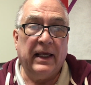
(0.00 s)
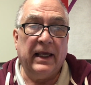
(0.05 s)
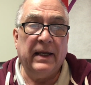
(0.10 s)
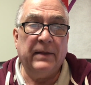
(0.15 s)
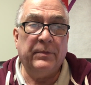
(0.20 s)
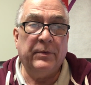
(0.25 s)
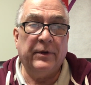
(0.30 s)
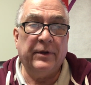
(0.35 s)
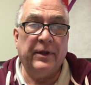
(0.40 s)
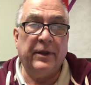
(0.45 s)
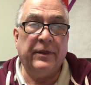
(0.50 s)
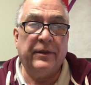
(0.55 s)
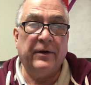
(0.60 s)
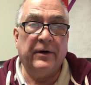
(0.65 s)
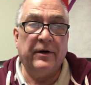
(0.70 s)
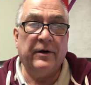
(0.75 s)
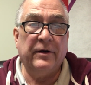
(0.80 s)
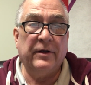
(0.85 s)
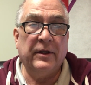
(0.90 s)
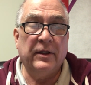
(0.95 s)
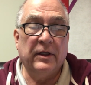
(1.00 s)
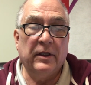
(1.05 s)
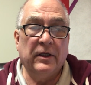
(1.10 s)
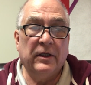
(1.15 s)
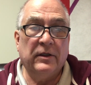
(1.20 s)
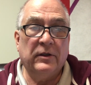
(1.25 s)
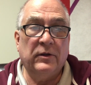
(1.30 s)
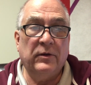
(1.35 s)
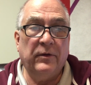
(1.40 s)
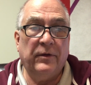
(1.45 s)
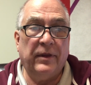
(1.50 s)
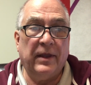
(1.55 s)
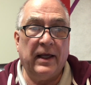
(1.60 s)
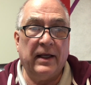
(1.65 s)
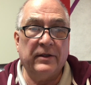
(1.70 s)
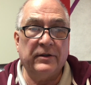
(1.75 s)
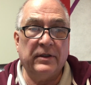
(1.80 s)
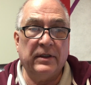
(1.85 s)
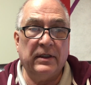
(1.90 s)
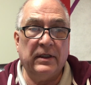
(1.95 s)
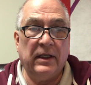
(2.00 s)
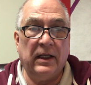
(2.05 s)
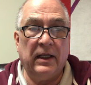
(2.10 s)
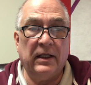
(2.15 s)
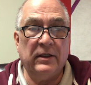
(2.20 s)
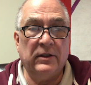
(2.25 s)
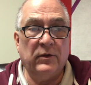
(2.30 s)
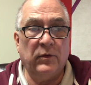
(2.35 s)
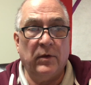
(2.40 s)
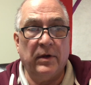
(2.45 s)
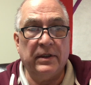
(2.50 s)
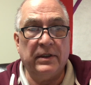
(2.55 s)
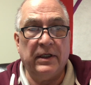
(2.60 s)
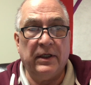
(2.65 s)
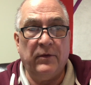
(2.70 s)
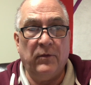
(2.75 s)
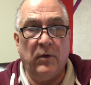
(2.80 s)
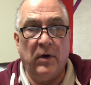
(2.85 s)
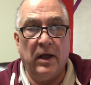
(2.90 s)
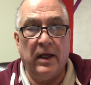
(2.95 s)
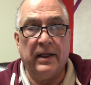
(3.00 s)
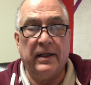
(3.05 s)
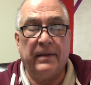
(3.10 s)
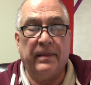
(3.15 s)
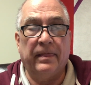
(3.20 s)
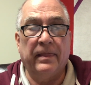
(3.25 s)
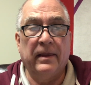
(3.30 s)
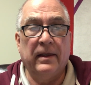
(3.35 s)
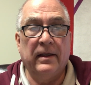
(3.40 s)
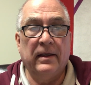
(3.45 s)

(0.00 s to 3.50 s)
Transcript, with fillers: April the 3rd, 2021.